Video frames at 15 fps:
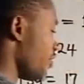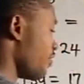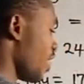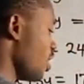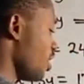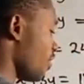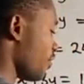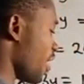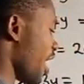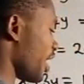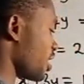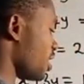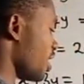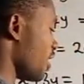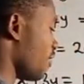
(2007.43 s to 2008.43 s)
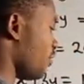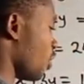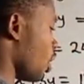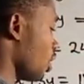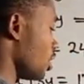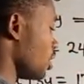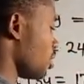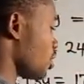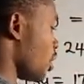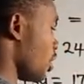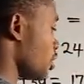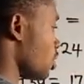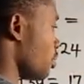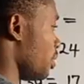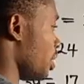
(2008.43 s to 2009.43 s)
the value of x, therefore, is
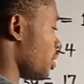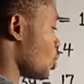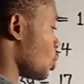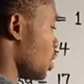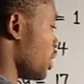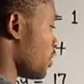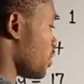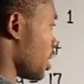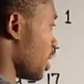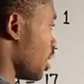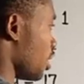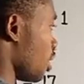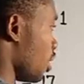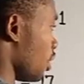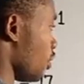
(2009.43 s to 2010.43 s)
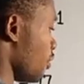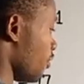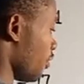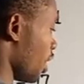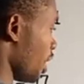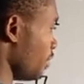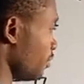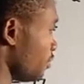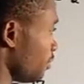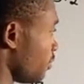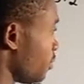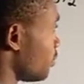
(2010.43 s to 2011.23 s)
going to be 23 all over